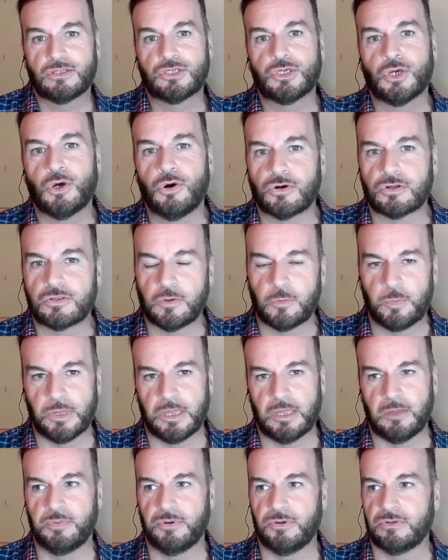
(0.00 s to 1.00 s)
talk to
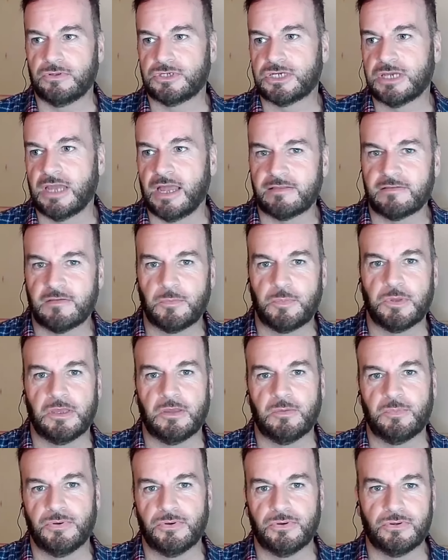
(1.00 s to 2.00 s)
people, chat to
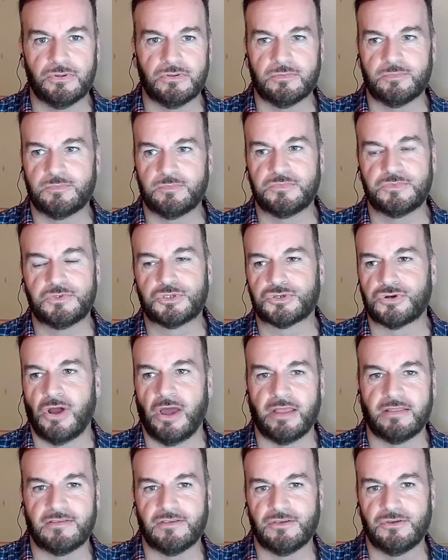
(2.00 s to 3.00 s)
people,
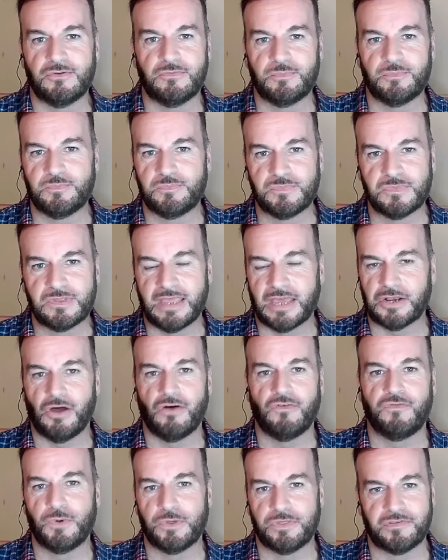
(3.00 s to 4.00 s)
try to get
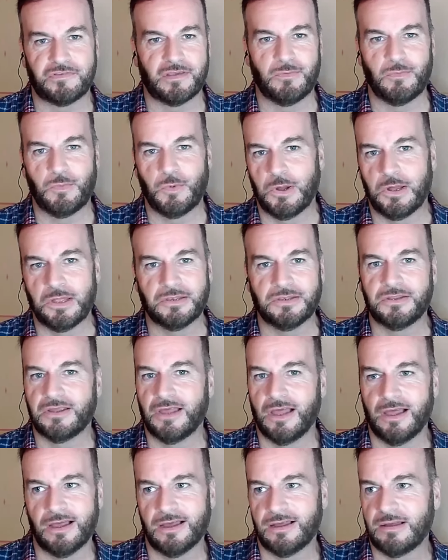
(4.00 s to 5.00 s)
off with someone,
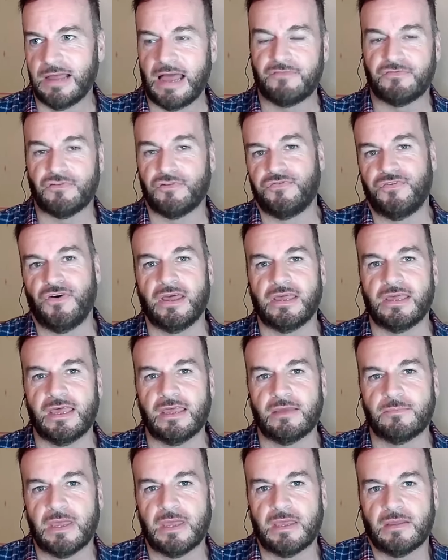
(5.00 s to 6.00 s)
have a fight.
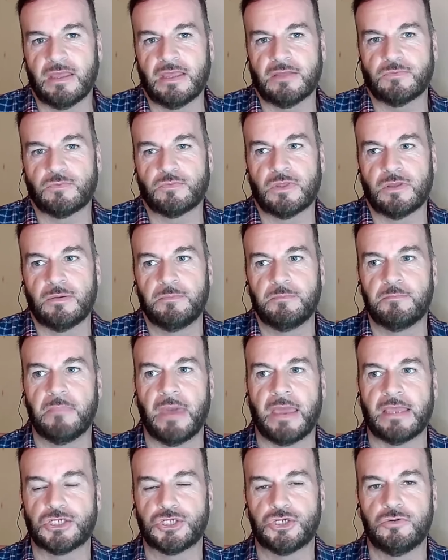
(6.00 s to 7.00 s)
It
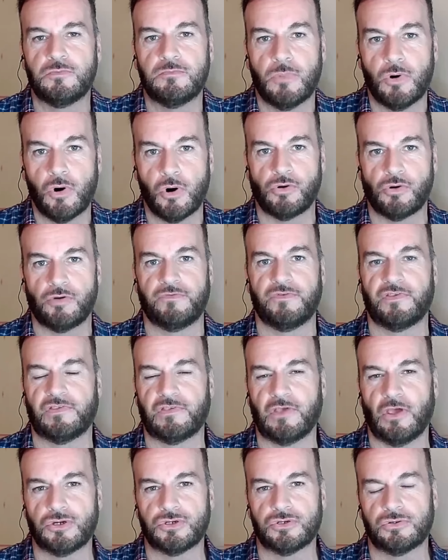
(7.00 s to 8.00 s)
makes you more of a
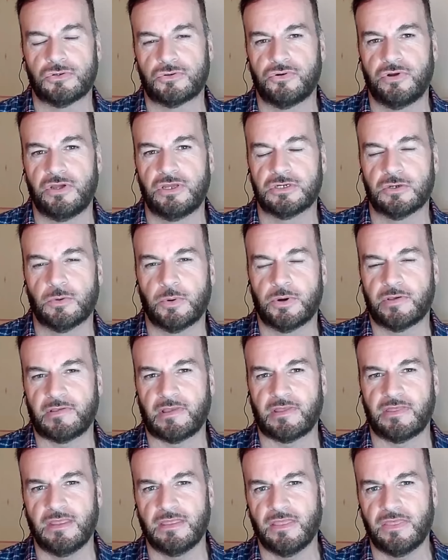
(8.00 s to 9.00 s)
social creature. Whereas
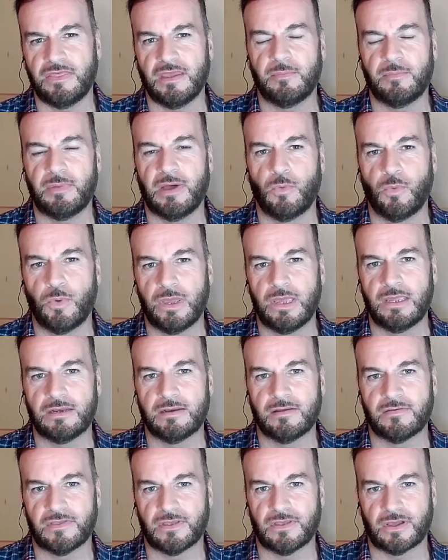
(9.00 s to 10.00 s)
I think the thing about
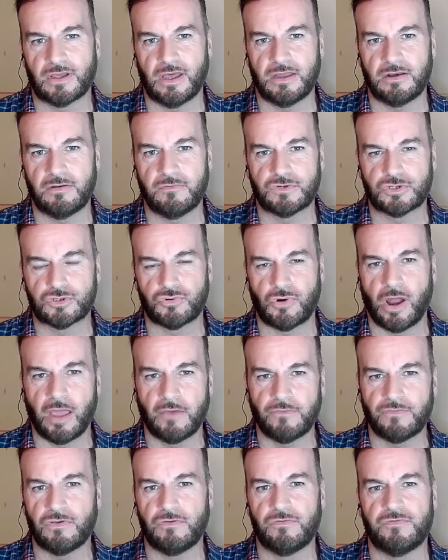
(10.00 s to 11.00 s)
weed is it kind of
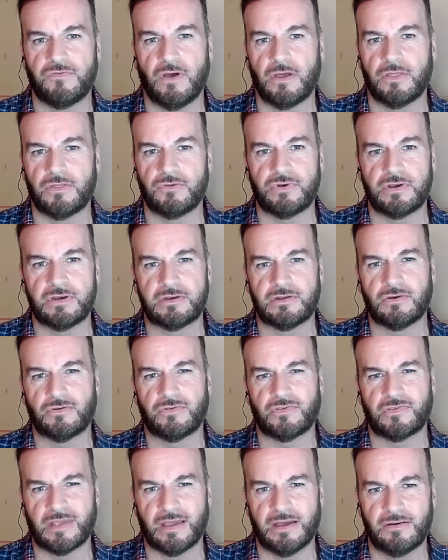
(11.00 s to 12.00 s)
drives you further into
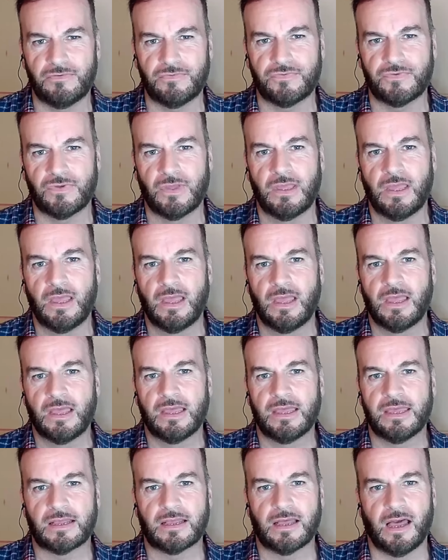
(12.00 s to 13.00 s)
yourself.
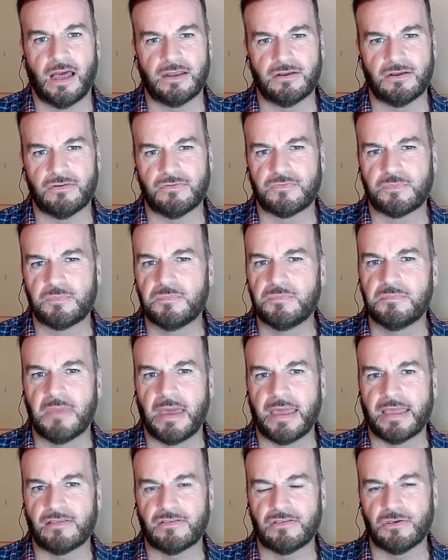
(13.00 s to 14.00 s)
It kind of
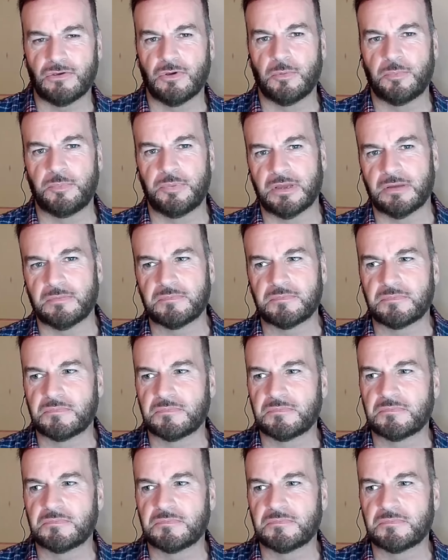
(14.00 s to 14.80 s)
makes you a bit